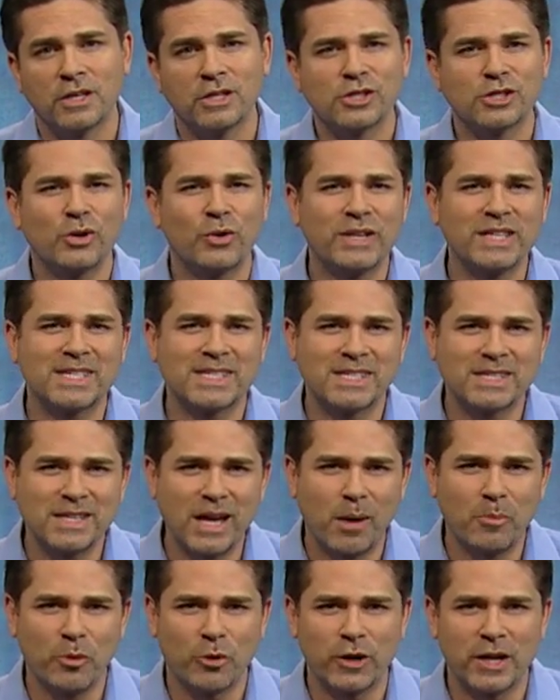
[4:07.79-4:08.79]
So in
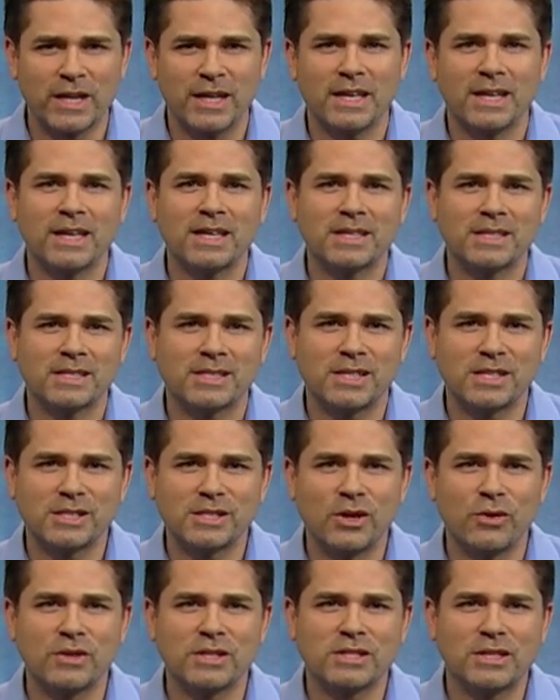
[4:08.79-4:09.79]
summary,
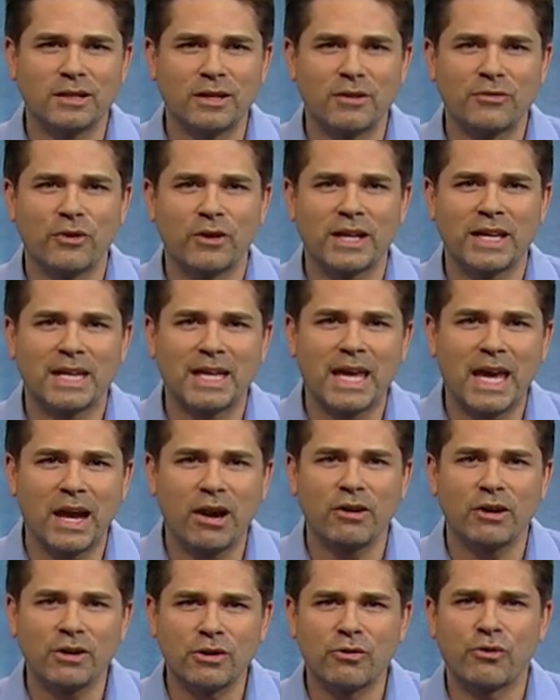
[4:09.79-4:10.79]
Cisco is delivering
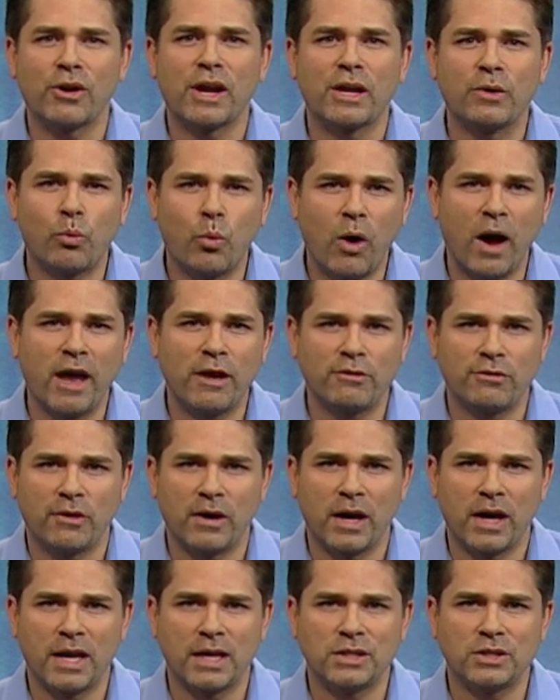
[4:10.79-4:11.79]
carrier-grade
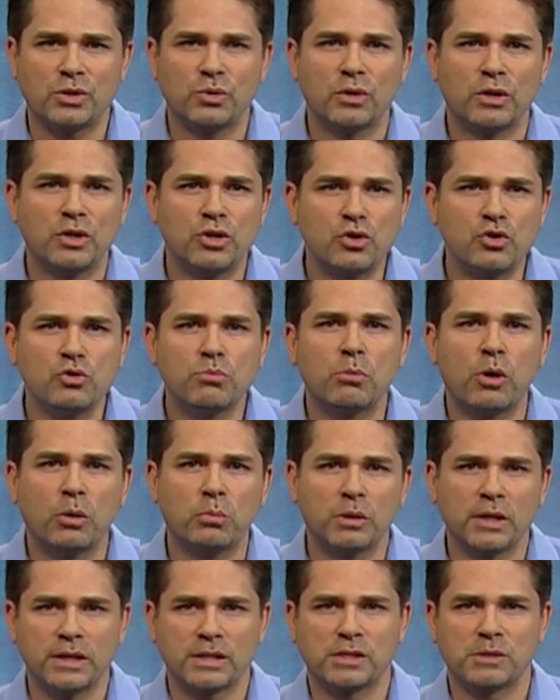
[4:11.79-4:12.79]
Wi-Fi to a new
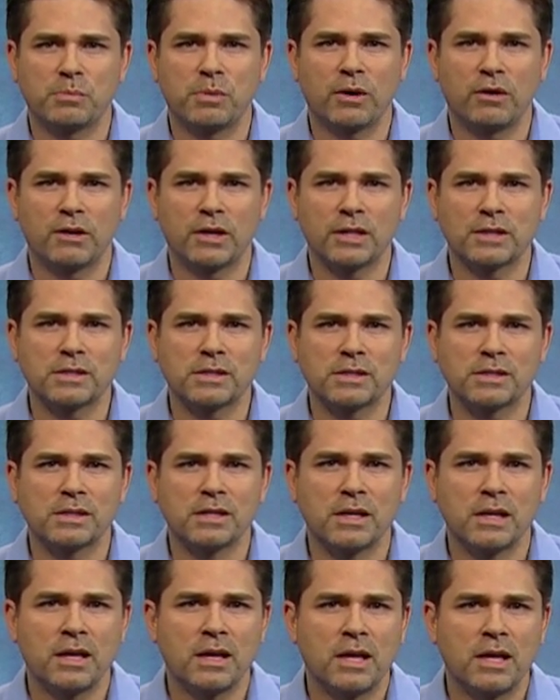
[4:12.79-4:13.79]
mobile experience
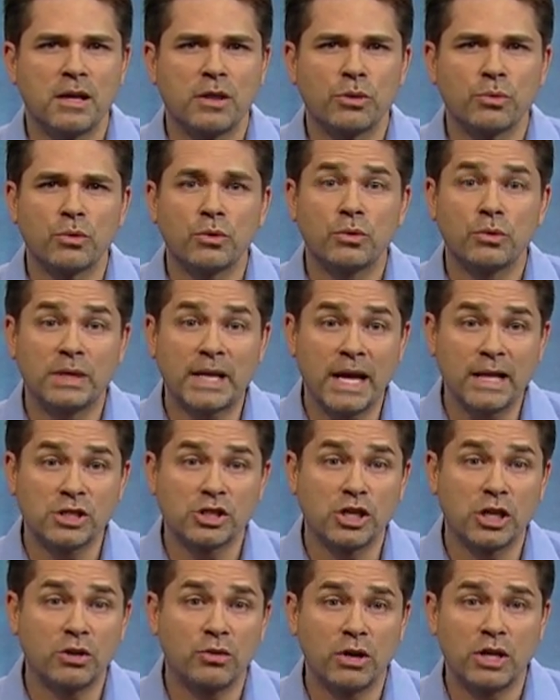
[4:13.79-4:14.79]
through
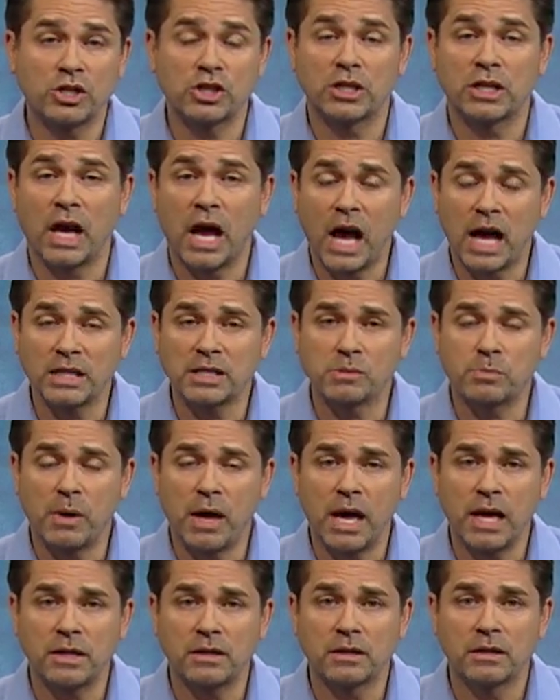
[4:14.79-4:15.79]
next-generation
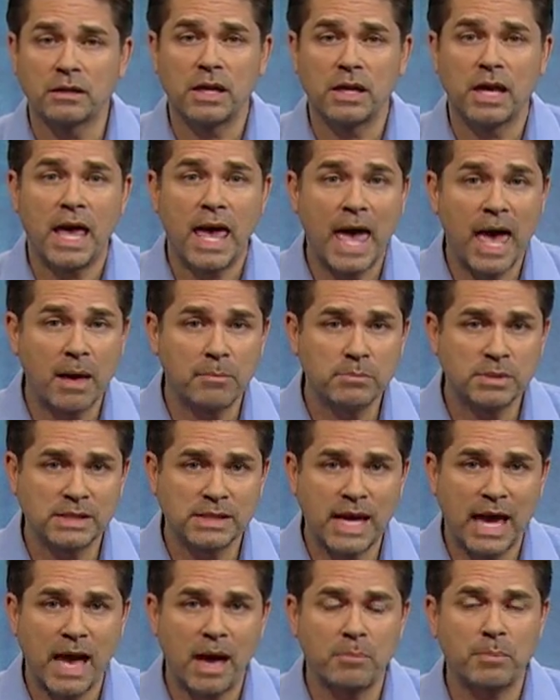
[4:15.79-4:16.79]
hotspot,
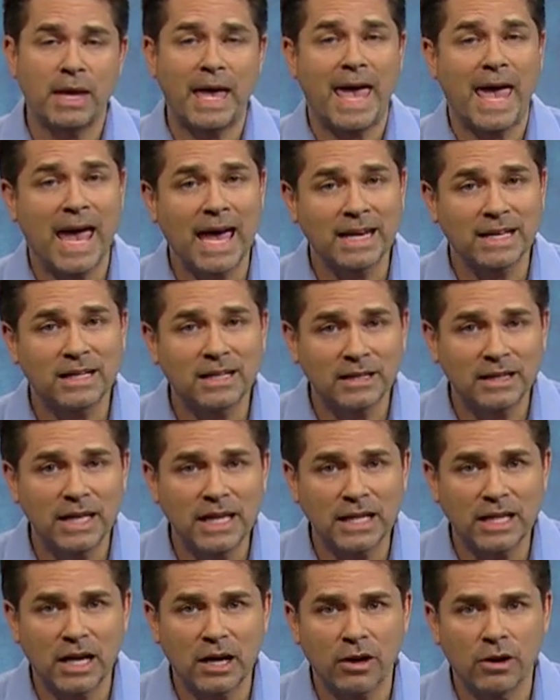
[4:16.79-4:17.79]
MSAP, and
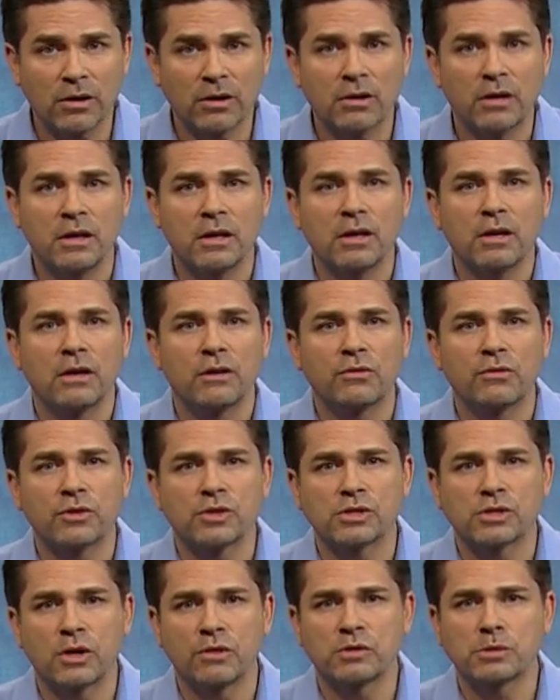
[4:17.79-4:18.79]
CleanAir for
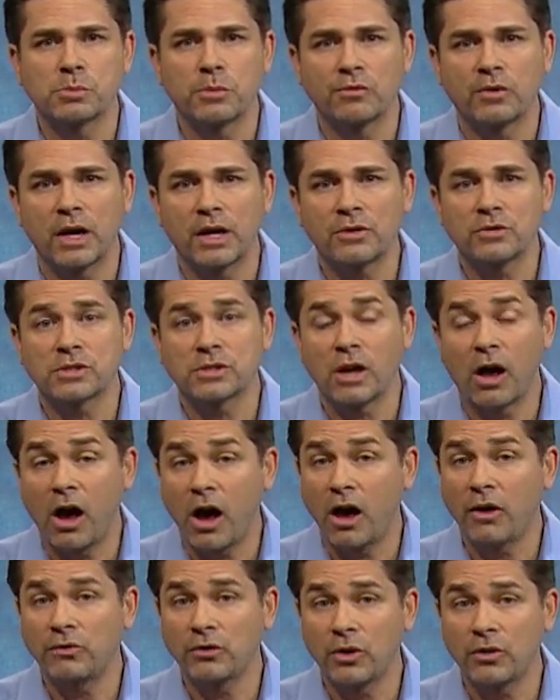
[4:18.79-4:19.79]
service providers to
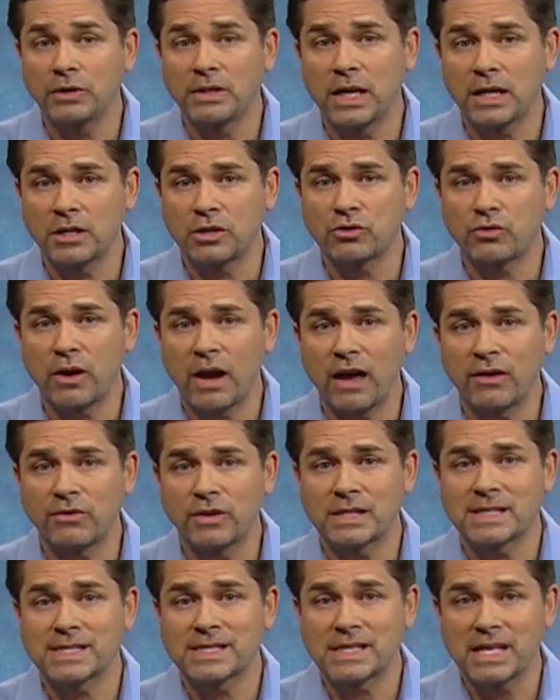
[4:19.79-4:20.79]
offload data
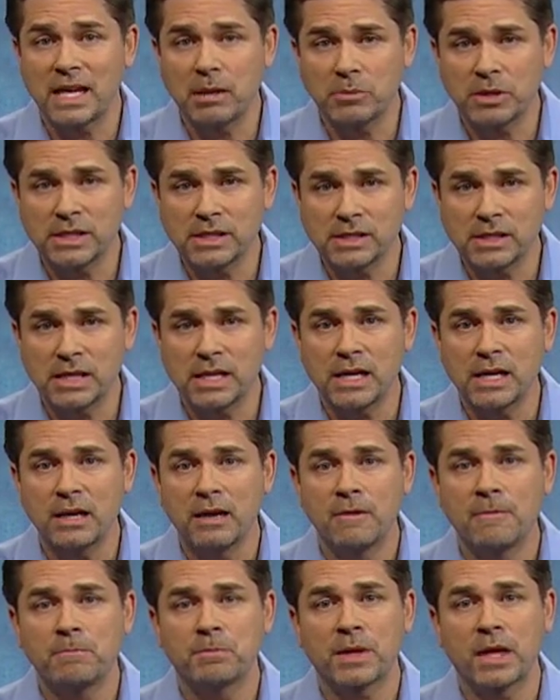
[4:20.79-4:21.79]
traffic seamlessly
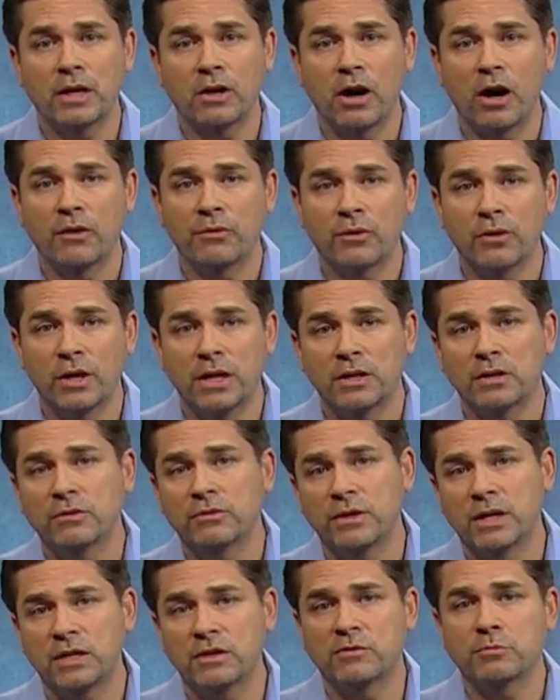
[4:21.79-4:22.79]
and offer
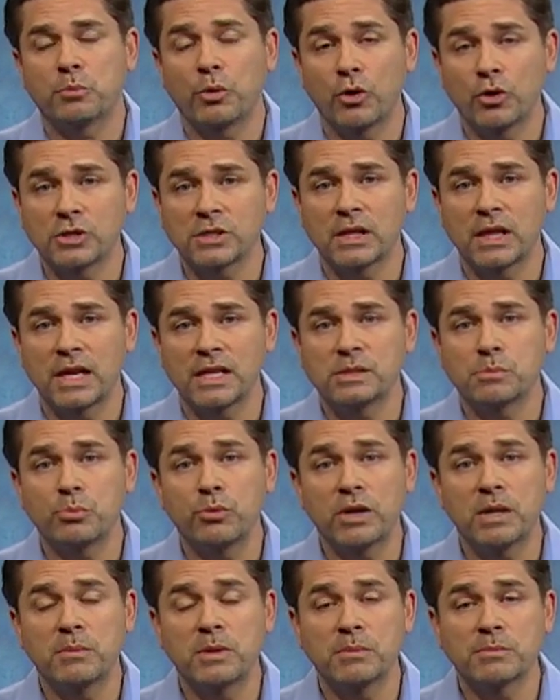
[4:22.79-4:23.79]
innovative personalized
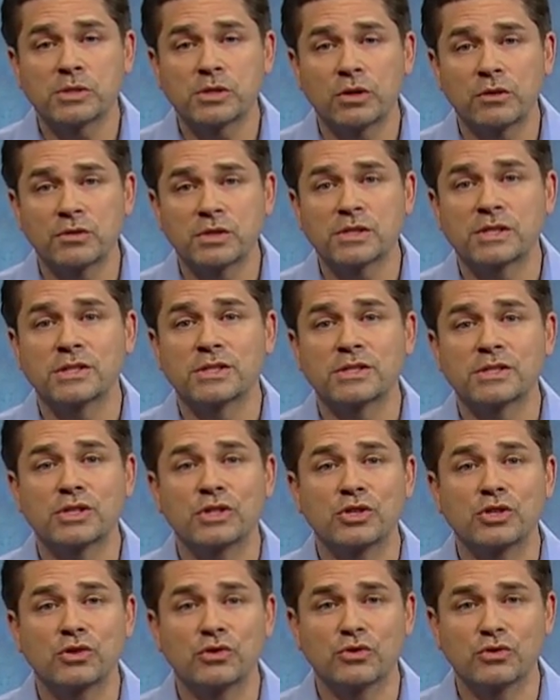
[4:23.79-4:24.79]
premium services
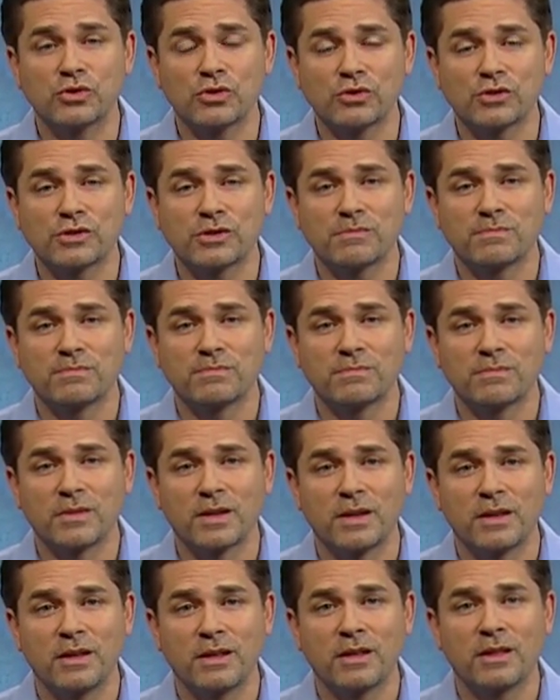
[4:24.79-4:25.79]
to users.
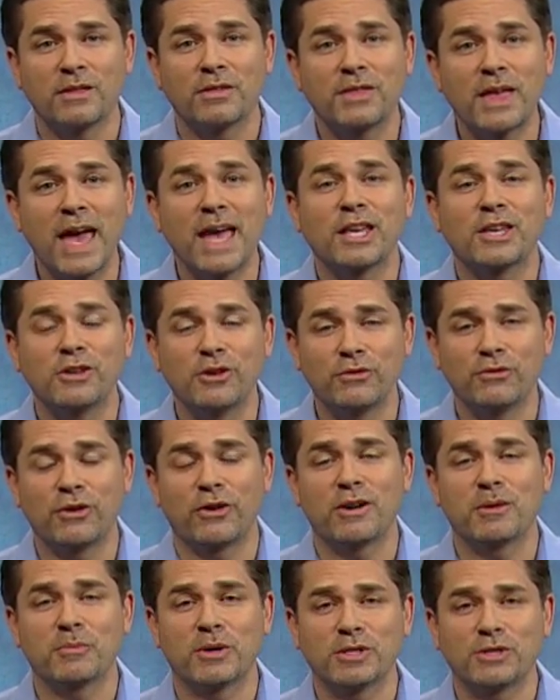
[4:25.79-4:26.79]
Thank you
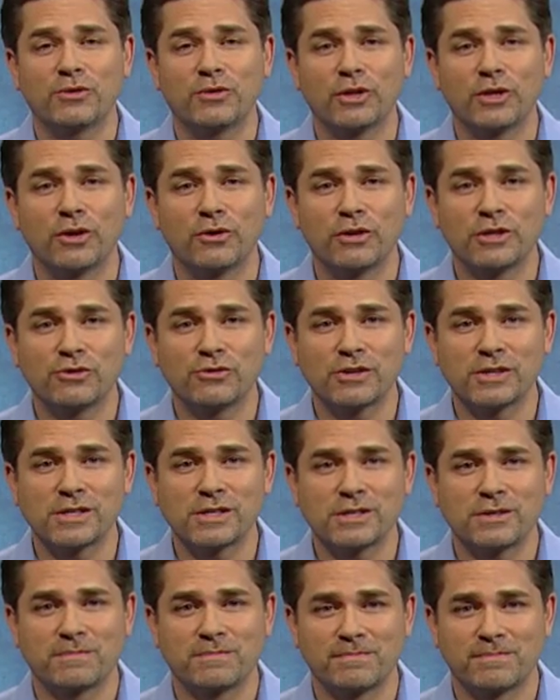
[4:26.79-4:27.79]
very much for your interest.